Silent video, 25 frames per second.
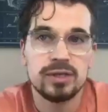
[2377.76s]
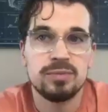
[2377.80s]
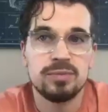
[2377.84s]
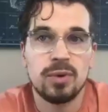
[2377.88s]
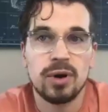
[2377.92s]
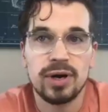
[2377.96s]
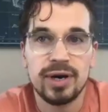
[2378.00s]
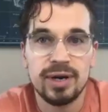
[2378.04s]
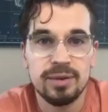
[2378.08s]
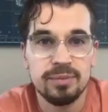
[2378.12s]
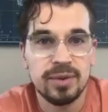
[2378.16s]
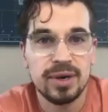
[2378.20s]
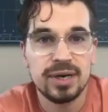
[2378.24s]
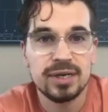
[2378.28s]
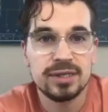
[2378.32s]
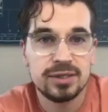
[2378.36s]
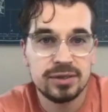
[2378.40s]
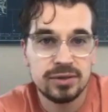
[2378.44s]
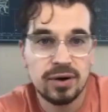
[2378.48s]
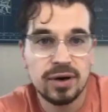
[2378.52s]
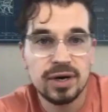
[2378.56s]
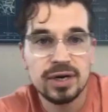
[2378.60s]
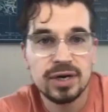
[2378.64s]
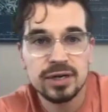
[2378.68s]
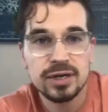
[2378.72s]
market, but it's
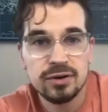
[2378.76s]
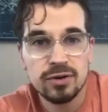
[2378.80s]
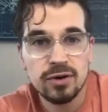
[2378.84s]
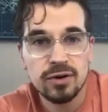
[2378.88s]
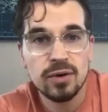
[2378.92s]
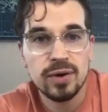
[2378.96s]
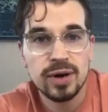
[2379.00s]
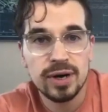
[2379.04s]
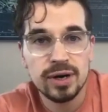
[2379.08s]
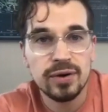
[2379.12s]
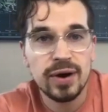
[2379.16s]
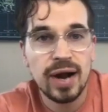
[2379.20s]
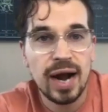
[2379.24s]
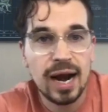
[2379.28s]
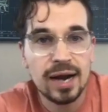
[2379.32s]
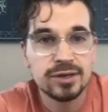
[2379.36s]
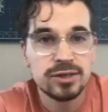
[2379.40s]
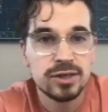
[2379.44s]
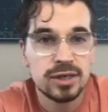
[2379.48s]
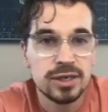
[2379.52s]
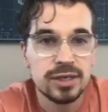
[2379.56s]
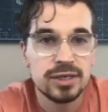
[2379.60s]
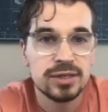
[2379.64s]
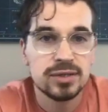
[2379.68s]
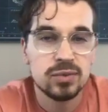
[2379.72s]
starting to grow
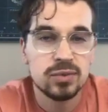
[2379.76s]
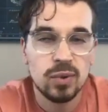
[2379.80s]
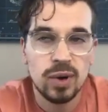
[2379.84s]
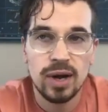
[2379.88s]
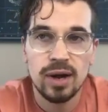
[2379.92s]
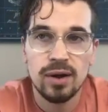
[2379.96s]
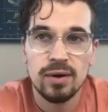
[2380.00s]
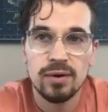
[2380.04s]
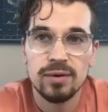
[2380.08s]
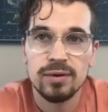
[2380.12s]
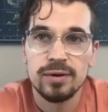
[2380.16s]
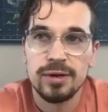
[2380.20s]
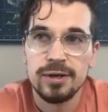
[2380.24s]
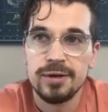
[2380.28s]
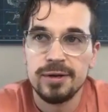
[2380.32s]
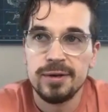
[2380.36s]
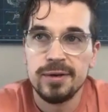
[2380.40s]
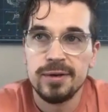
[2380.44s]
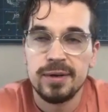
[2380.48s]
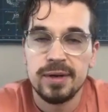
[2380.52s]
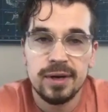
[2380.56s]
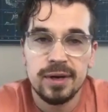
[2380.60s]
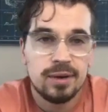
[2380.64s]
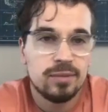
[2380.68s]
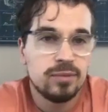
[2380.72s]
internationally as well.
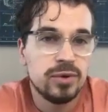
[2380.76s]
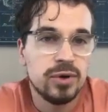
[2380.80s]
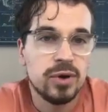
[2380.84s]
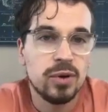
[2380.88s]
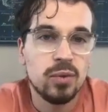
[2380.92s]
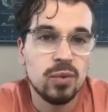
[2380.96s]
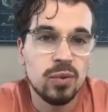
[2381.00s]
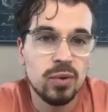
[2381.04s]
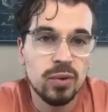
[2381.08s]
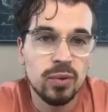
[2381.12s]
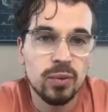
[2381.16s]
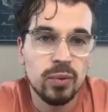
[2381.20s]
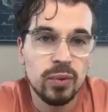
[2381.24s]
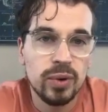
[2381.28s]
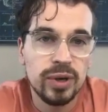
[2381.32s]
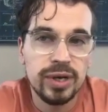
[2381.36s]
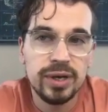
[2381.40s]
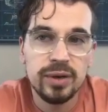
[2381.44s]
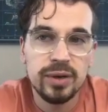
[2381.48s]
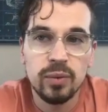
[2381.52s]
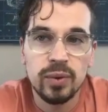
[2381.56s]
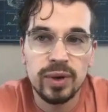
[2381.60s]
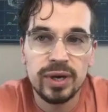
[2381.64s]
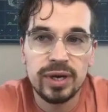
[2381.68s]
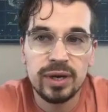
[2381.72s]

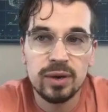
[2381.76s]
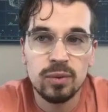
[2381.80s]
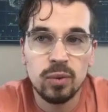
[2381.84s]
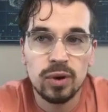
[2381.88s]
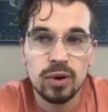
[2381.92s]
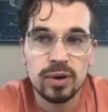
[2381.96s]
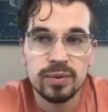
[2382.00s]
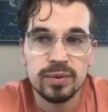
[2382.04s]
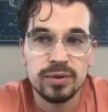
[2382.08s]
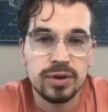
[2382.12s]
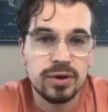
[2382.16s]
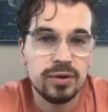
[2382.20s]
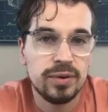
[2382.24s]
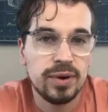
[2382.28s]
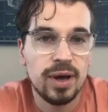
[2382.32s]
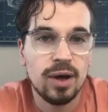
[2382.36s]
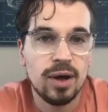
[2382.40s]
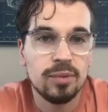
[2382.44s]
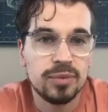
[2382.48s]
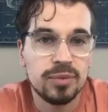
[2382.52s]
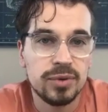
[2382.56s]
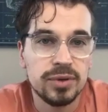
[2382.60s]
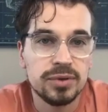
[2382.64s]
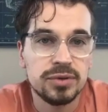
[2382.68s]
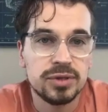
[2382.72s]
We can work with you and
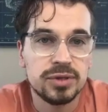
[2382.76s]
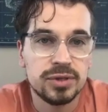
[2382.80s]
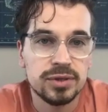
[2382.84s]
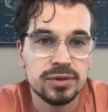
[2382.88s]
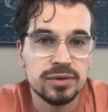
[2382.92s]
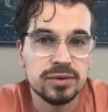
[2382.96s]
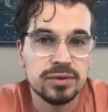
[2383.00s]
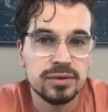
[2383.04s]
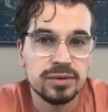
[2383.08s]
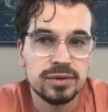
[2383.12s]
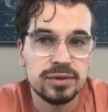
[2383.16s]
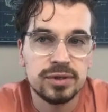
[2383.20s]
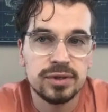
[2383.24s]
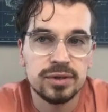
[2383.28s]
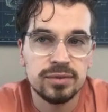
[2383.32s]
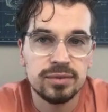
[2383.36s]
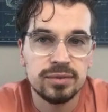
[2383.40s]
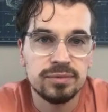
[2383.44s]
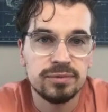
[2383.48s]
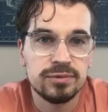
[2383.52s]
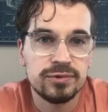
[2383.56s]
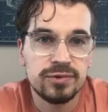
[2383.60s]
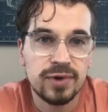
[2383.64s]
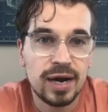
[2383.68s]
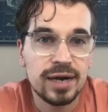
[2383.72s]
help you to
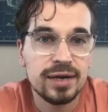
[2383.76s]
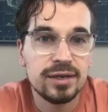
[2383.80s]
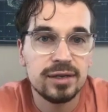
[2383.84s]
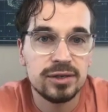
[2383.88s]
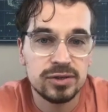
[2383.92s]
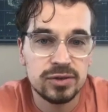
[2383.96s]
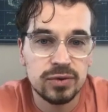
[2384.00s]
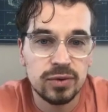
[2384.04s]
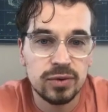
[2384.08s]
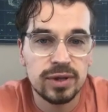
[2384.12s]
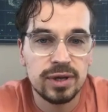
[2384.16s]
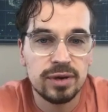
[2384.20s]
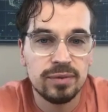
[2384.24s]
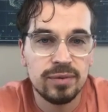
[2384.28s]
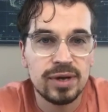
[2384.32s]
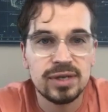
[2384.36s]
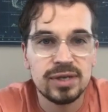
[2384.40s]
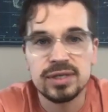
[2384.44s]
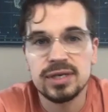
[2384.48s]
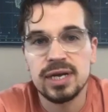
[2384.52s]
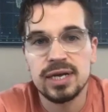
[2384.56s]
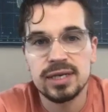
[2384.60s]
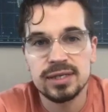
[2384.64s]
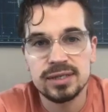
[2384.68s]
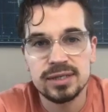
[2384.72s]
find the story that
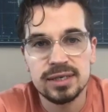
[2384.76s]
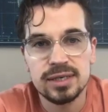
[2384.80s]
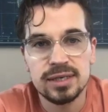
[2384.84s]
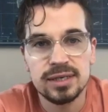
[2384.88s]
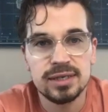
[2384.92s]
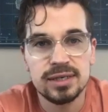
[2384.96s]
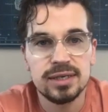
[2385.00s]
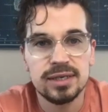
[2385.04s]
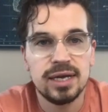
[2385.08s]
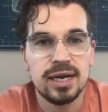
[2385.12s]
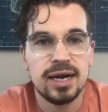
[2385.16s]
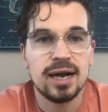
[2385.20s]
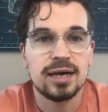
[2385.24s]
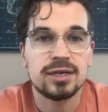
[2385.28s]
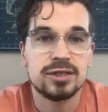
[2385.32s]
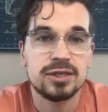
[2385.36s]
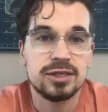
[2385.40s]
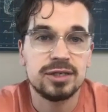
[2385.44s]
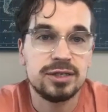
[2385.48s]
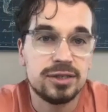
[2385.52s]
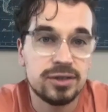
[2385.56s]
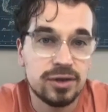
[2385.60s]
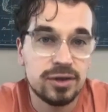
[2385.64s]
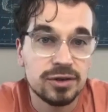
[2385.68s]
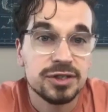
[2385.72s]
resonates and
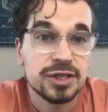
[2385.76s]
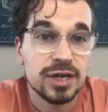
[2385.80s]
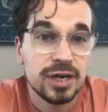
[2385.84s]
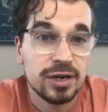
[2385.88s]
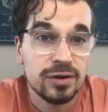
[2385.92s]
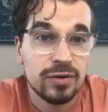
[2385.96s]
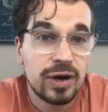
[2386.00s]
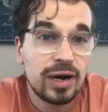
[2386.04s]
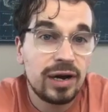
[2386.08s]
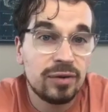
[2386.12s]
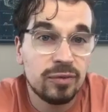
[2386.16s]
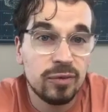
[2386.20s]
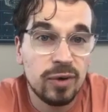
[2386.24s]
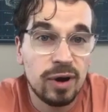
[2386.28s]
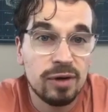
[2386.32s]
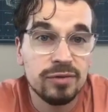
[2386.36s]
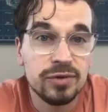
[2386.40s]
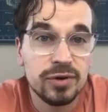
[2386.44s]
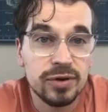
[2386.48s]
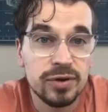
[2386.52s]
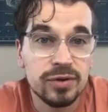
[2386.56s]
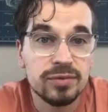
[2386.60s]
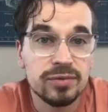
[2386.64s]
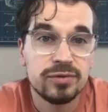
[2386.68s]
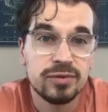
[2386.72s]
actually start generating
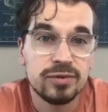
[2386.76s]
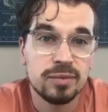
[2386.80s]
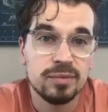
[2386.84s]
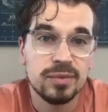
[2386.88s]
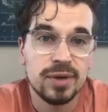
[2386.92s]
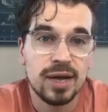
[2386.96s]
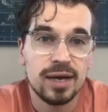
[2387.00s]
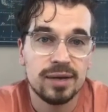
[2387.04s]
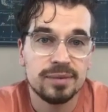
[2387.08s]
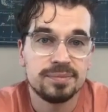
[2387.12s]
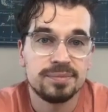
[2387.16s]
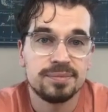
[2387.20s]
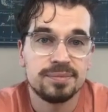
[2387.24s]
revenue from that.